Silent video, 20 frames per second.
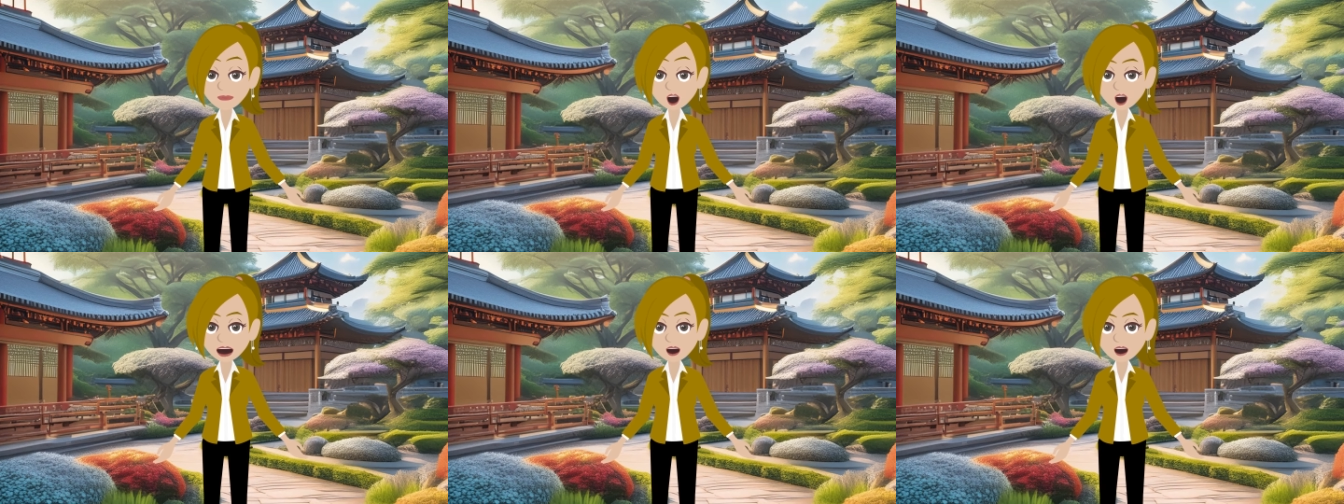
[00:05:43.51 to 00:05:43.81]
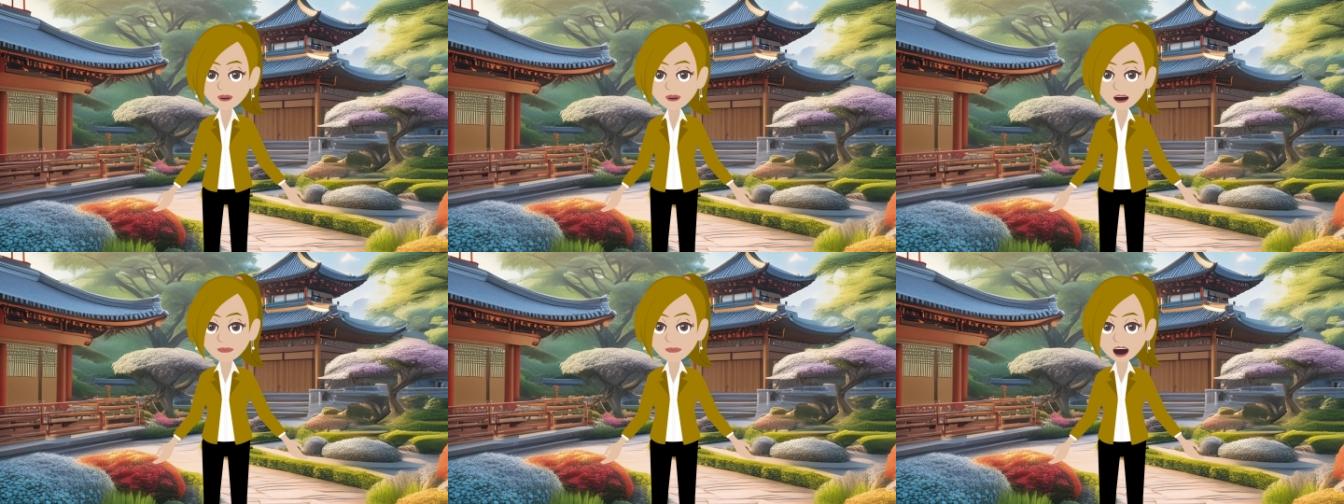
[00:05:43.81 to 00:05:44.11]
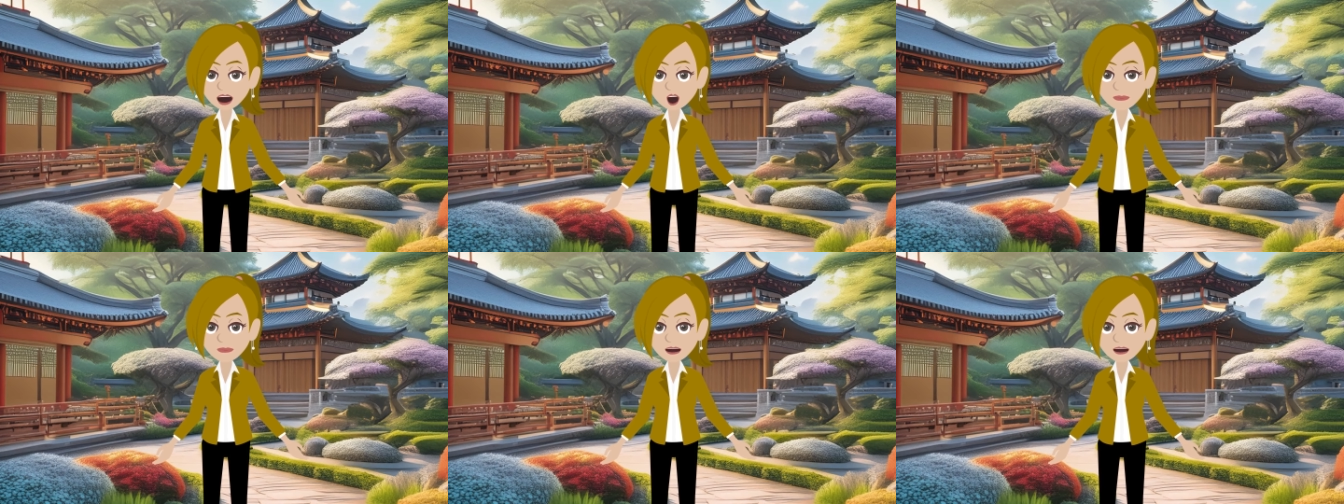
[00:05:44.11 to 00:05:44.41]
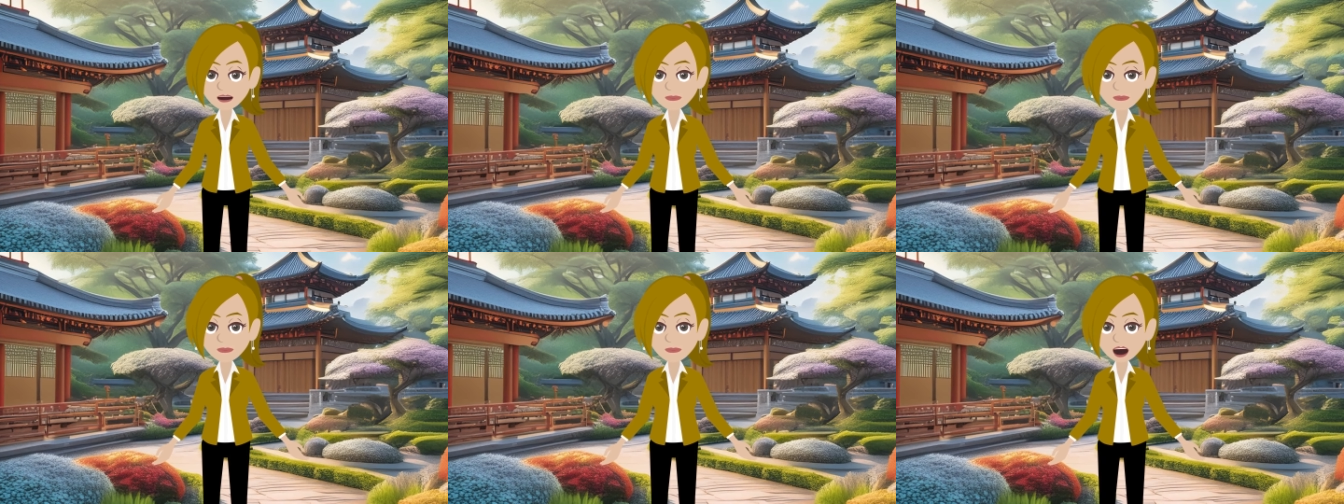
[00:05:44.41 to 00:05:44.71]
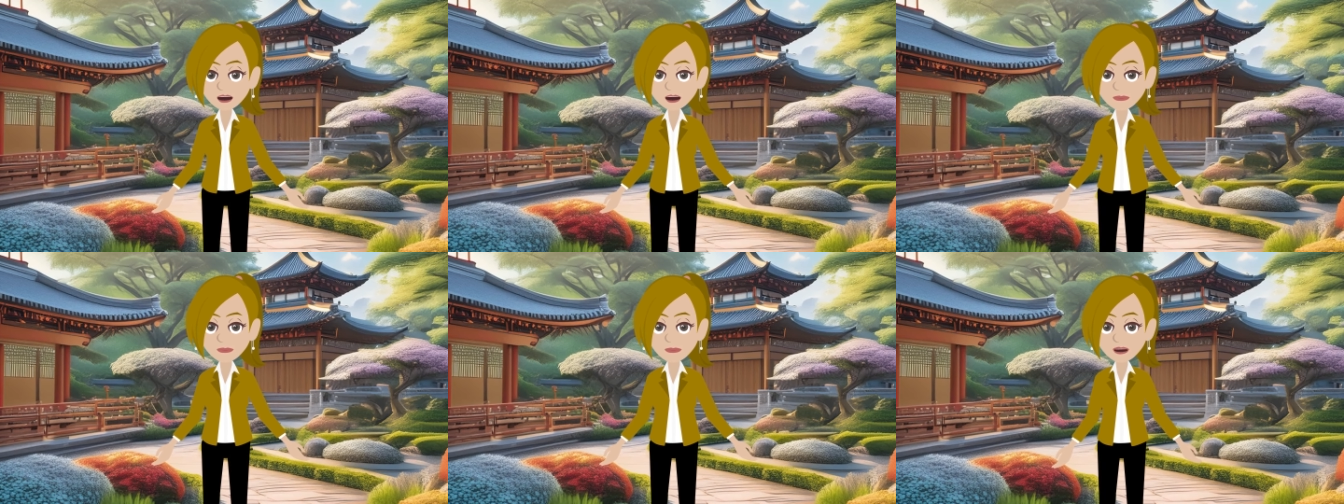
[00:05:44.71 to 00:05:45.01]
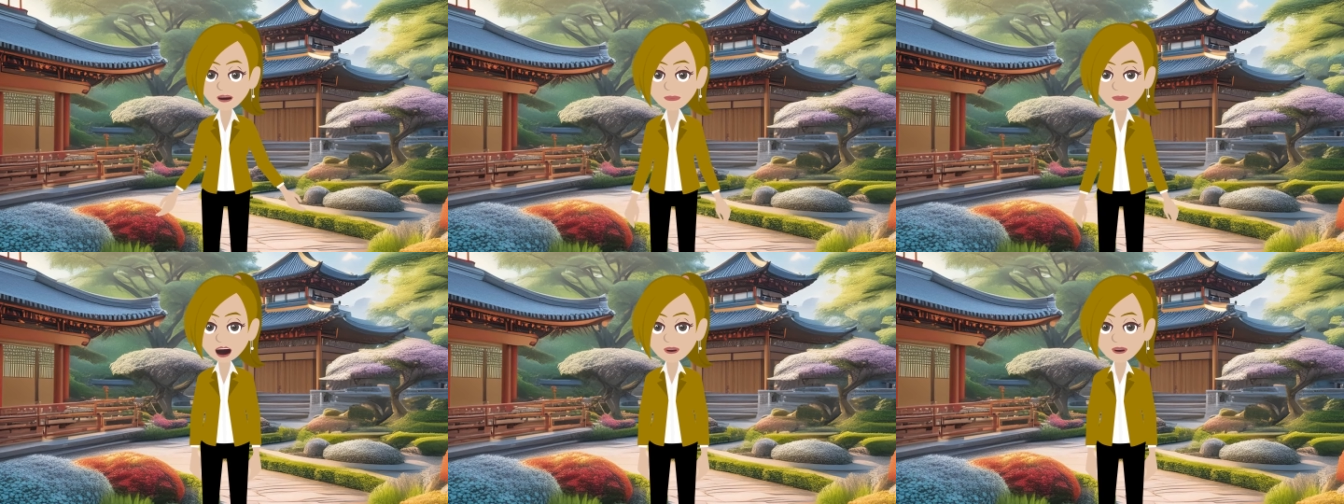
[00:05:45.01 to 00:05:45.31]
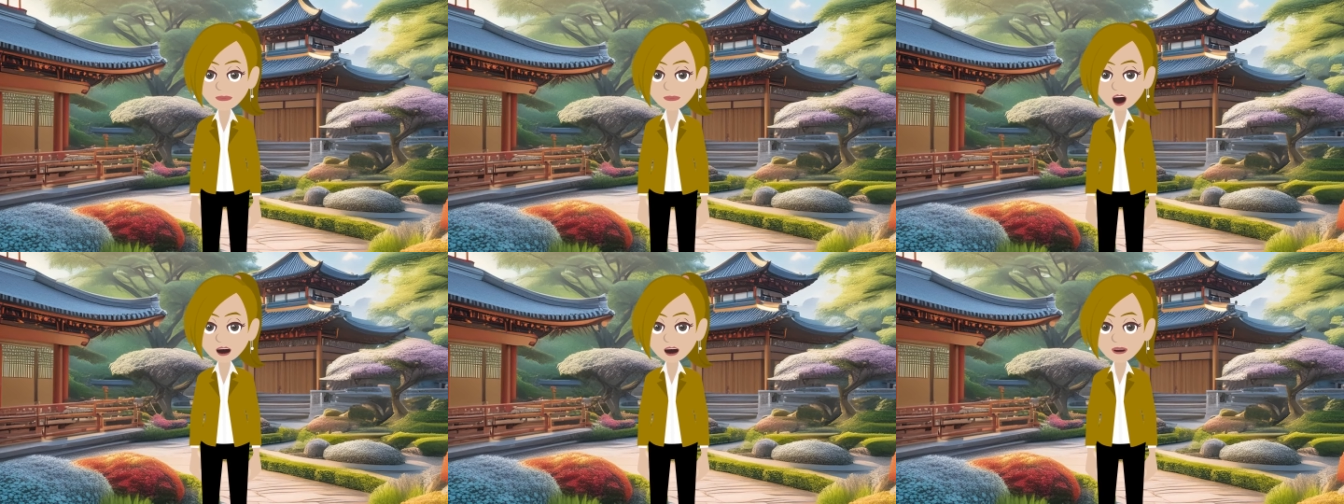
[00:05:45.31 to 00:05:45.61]
manifestations and it's
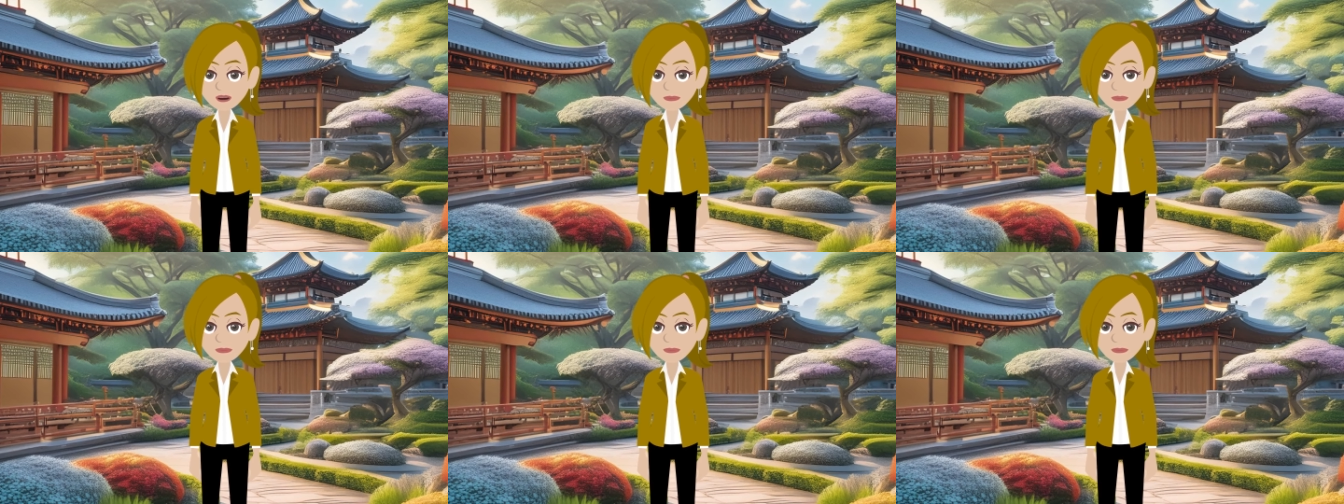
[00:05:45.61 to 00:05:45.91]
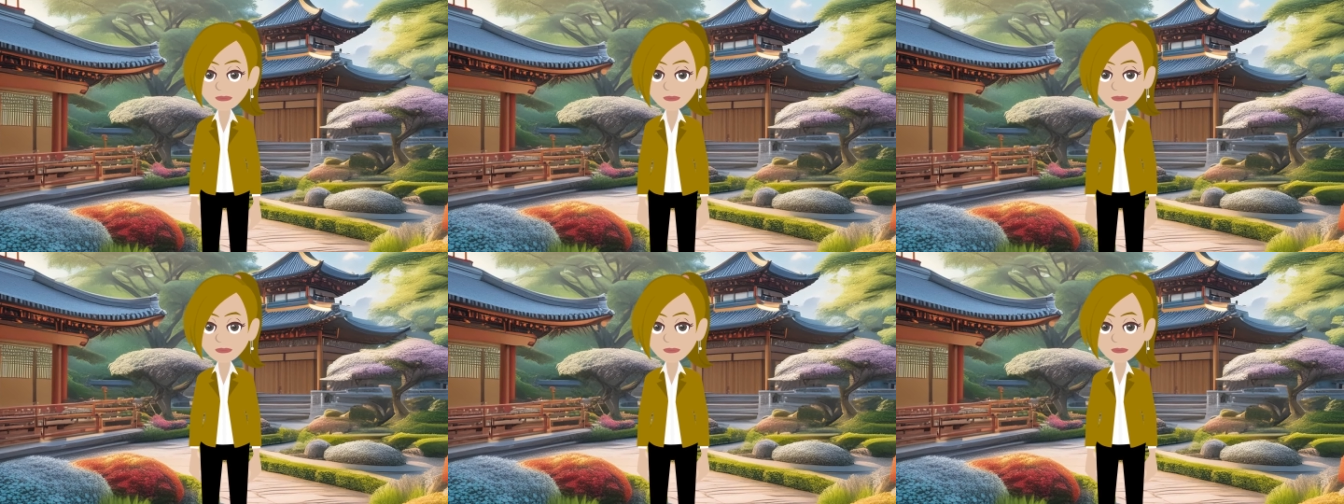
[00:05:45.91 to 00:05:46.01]
different